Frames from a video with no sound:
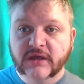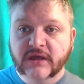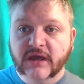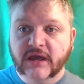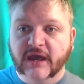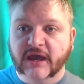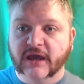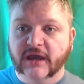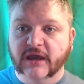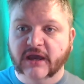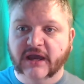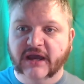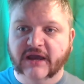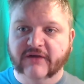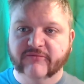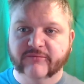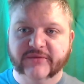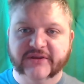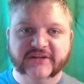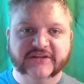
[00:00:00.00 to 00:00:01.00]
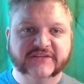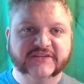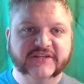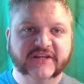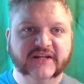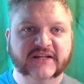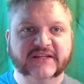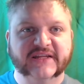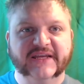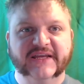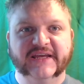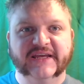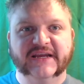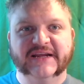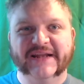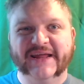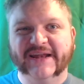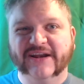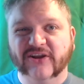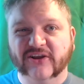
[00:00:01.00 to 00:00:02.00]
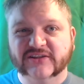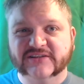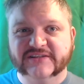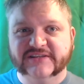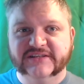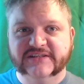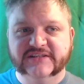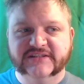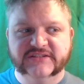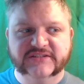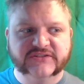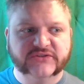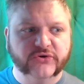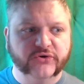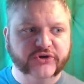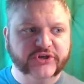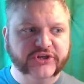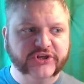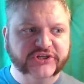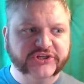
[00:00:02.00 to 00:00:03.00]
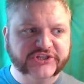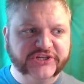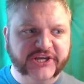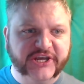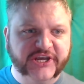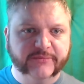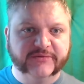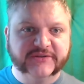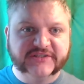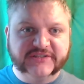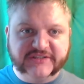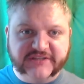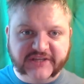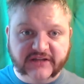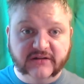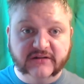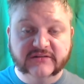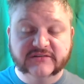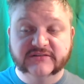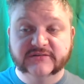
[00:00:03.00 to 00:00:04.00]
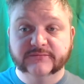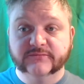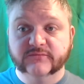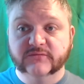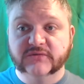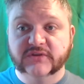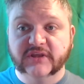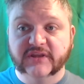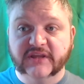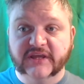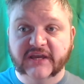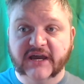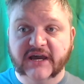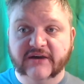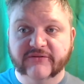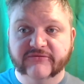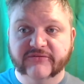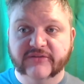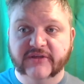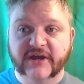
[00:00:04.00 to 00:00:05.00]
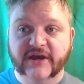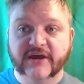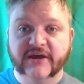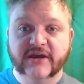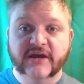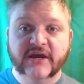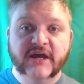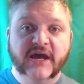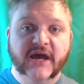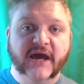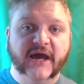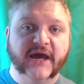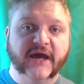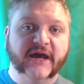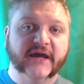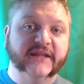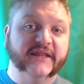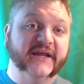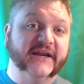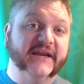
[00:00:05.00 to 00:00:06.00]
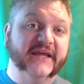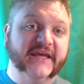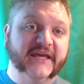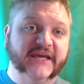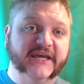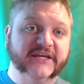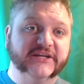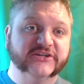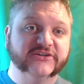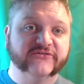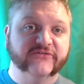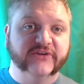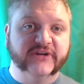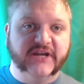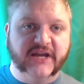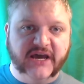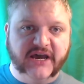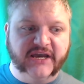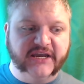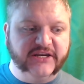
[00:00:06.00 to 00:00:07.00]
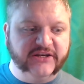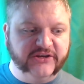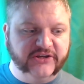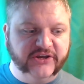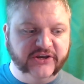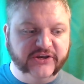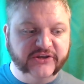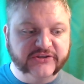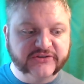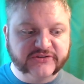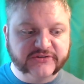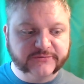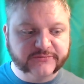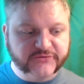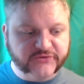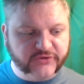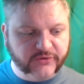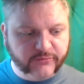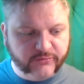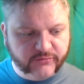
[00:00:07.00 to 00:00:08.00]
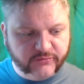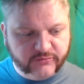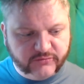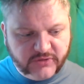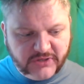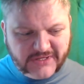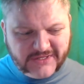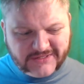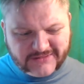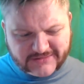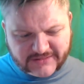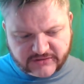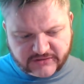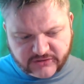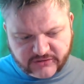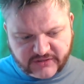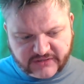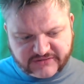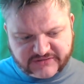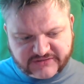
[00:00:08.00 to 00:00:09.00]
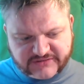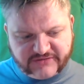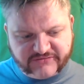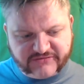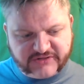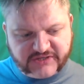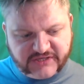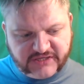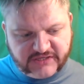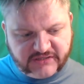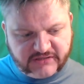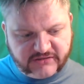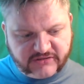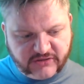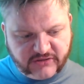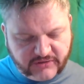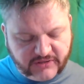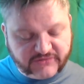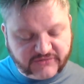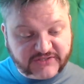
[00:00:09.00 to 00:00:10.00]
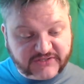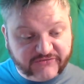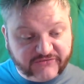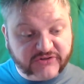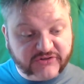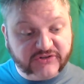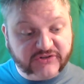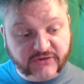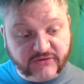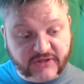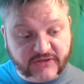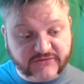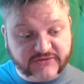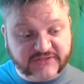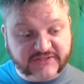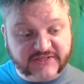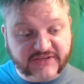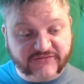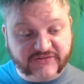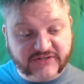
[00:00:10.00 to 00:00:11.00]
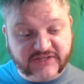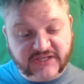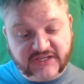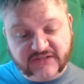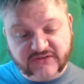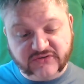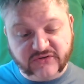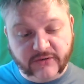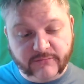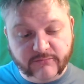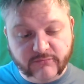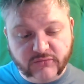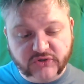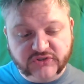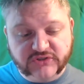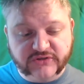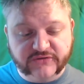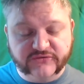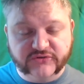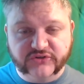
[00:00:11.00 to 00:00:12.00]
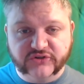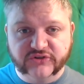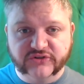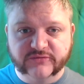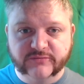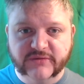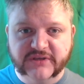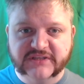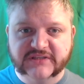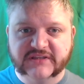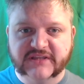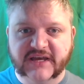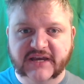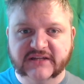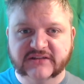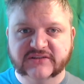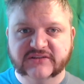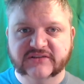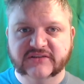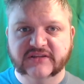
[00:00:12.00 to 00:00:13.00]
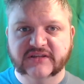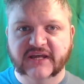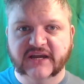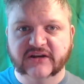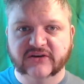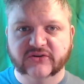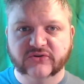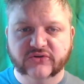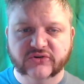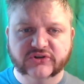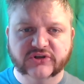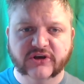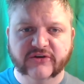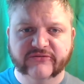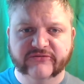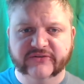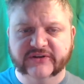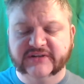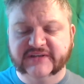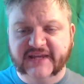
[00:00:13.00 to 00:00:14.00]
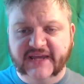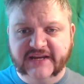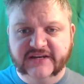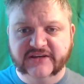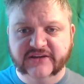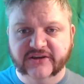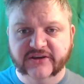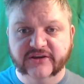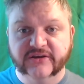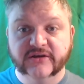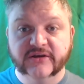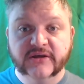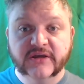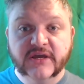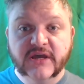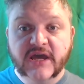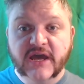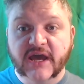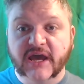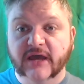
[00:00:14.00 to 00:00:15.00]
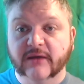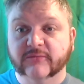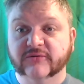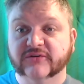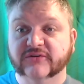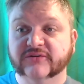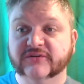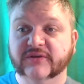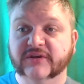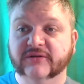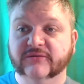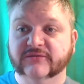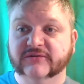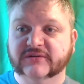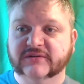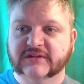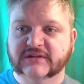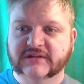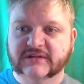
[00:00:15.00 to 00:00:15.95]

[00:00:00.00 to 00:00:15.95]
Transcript: having been distilled in Glenlossie's onion-shaped stills that they have there, and then aged for 9 years. So 2007 to 2017. So it must have just missed that cut-off for tenure. So it's